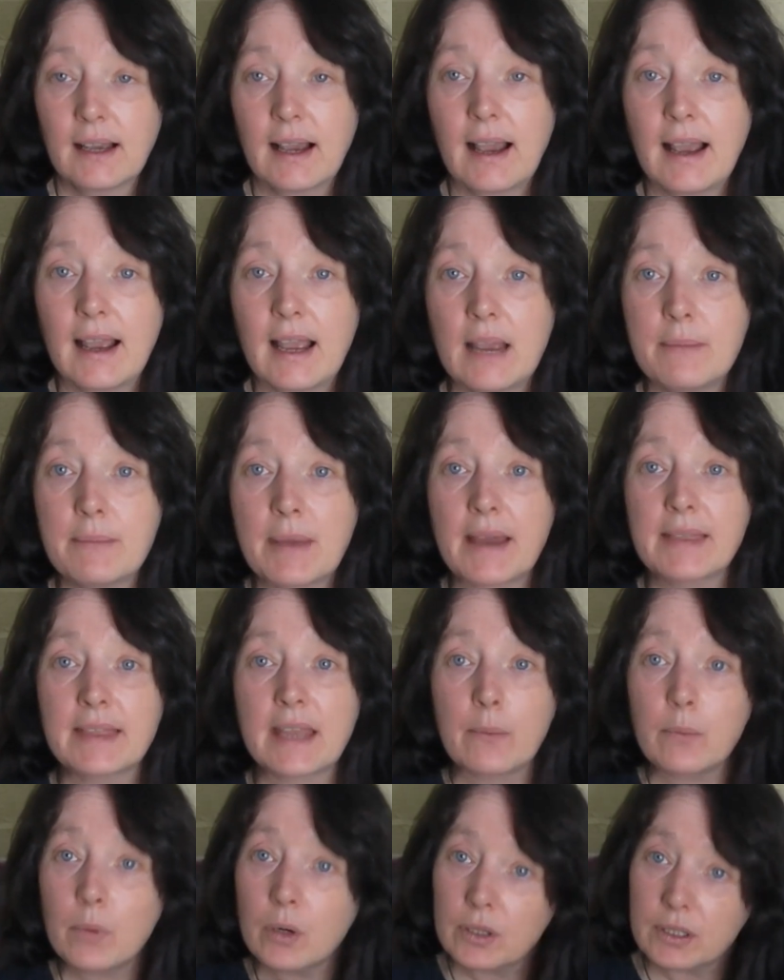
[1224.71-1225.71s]
And
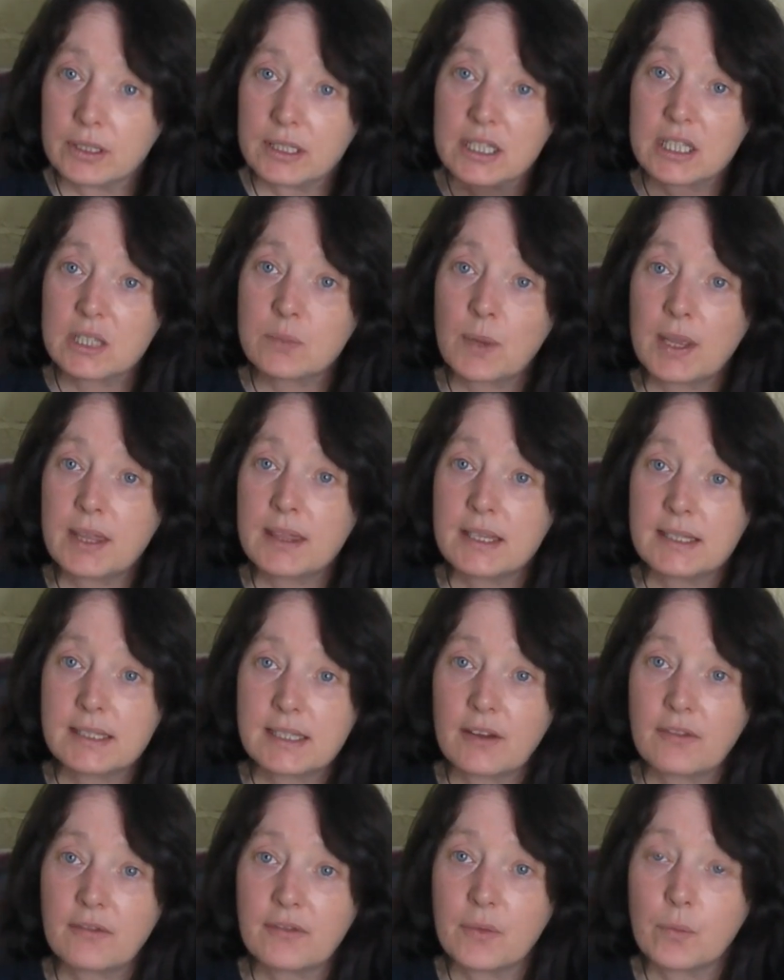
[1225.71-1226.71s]
then we're going to spin the
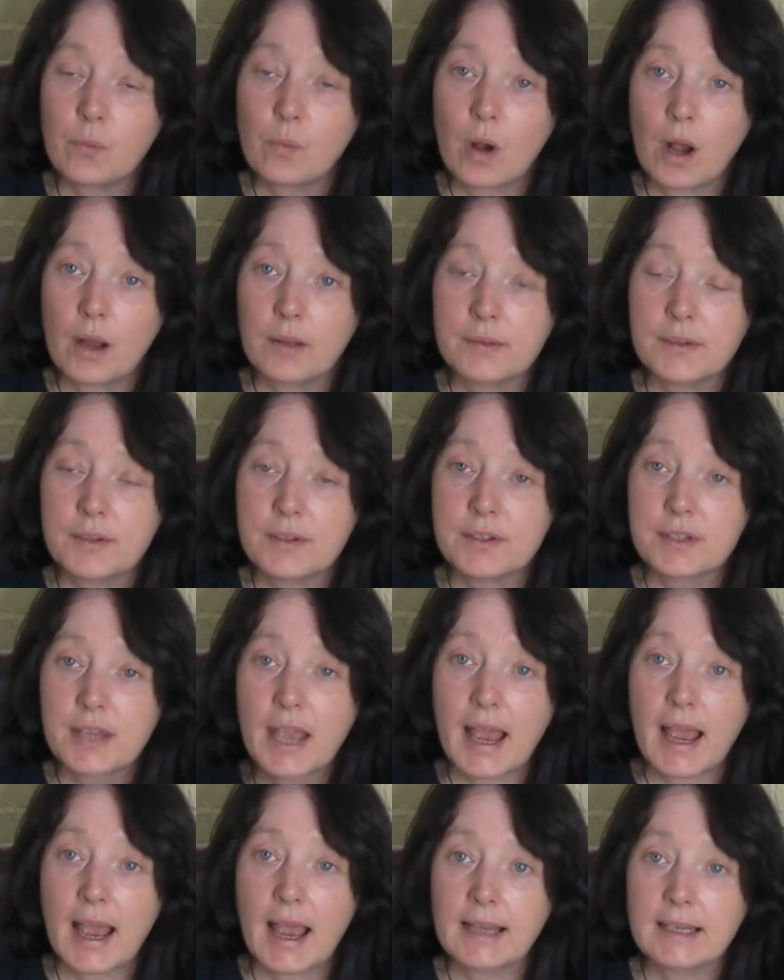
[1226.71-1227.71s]
different ones
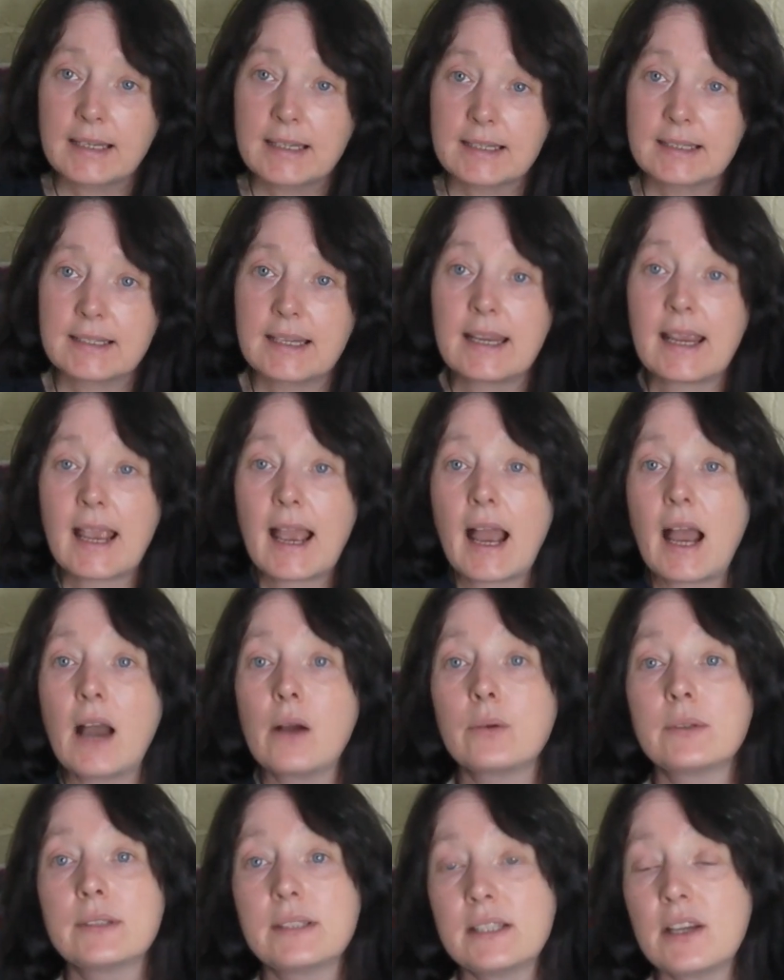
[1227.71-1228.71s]
and see
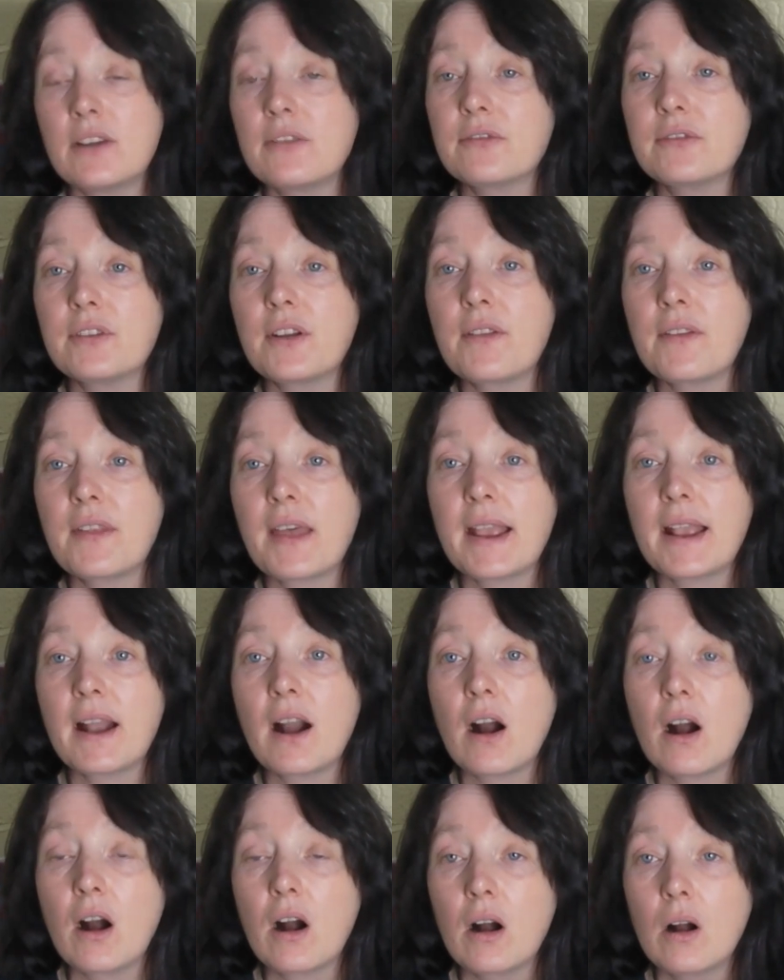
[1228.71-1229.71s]
how different they
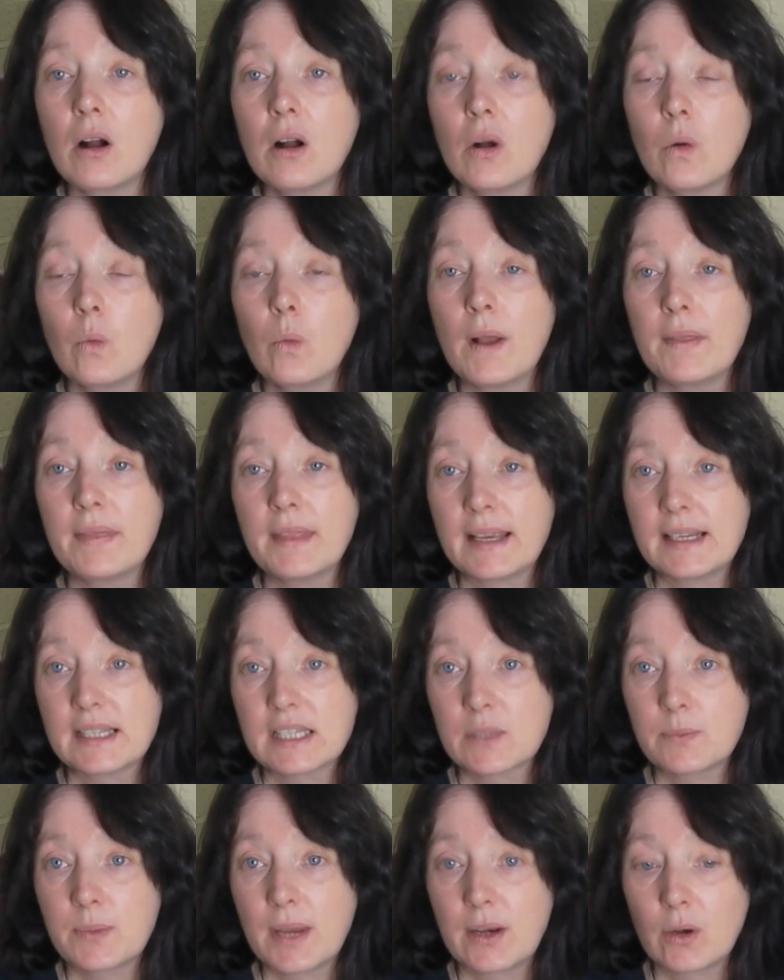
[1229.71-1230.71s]
are when they
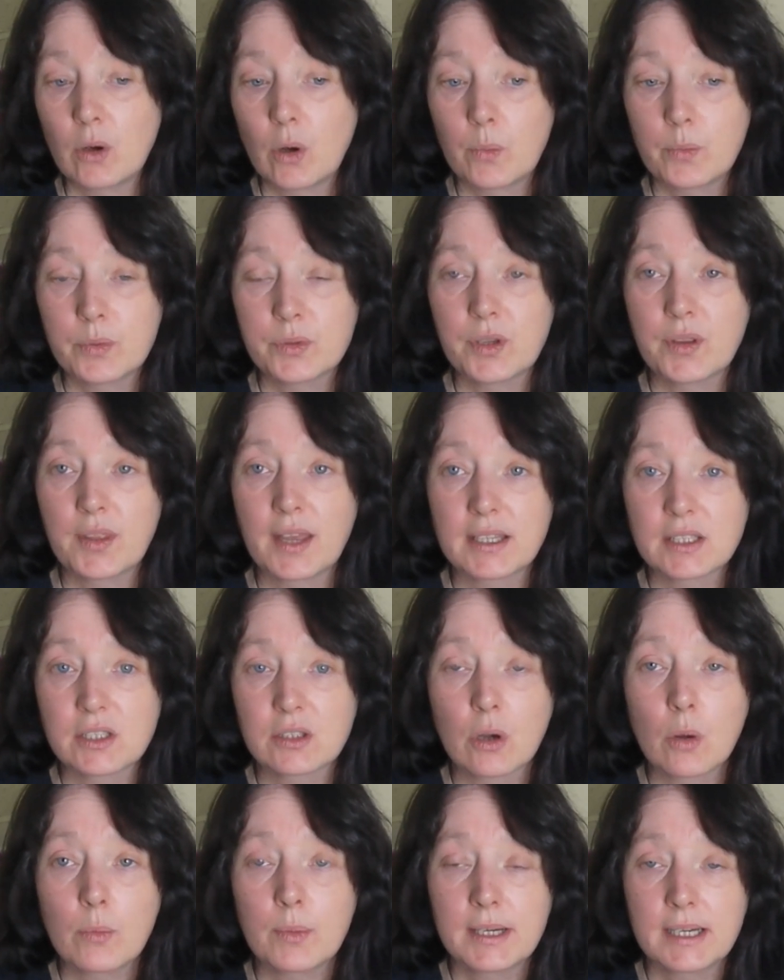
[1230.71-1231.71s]
spin up. So that's
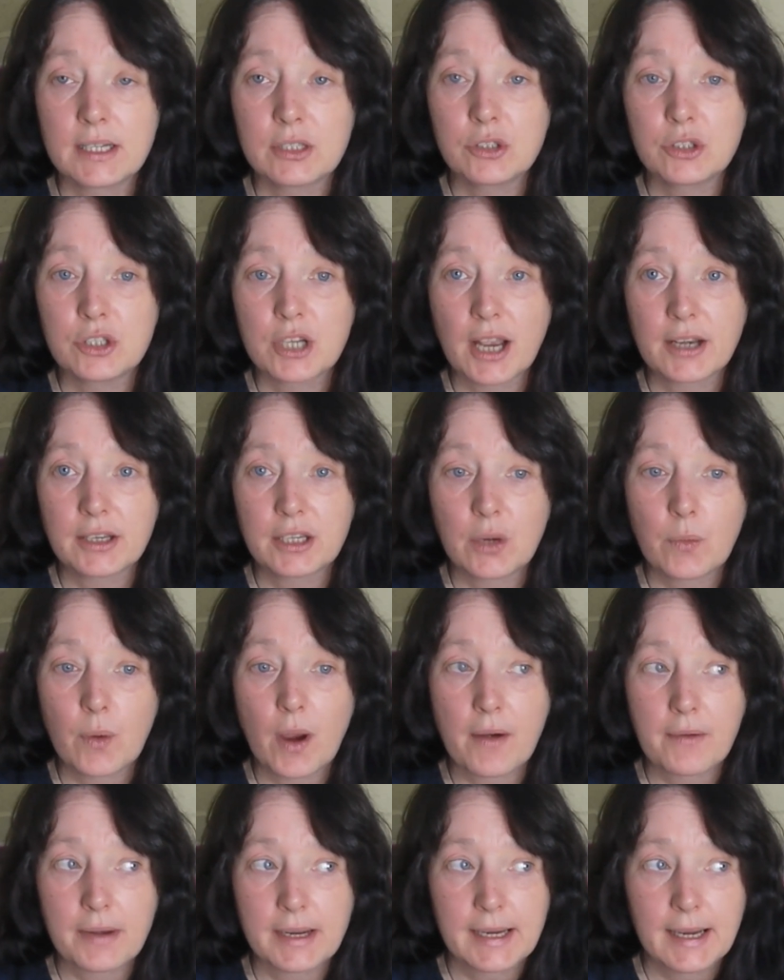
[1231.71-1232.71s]
coming in
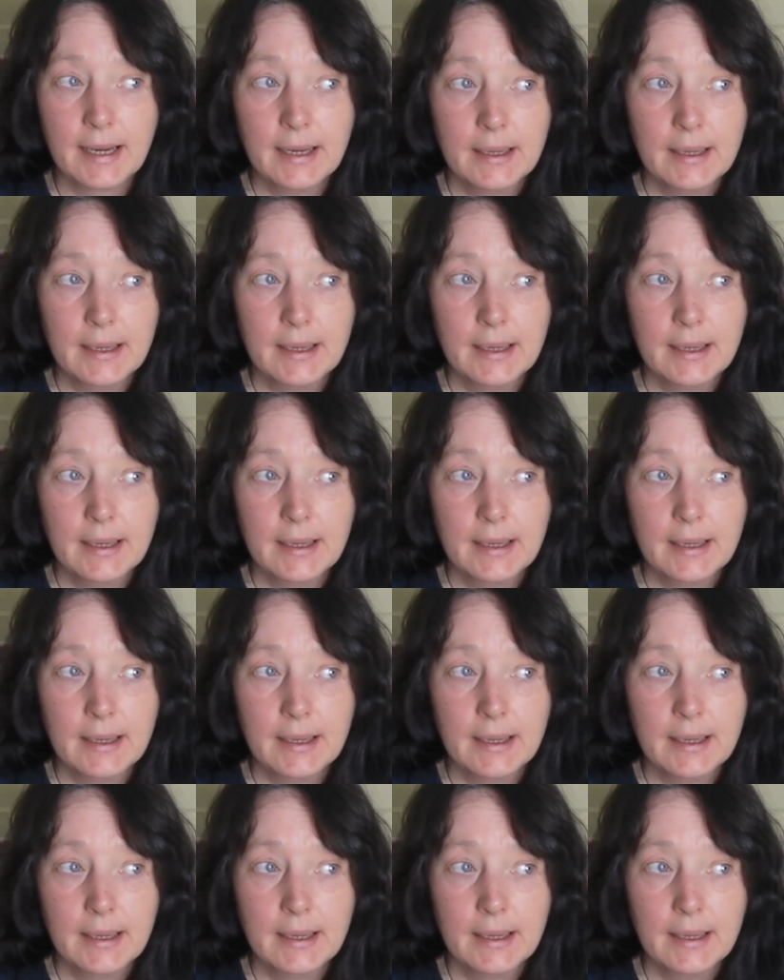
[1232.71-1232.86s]
January.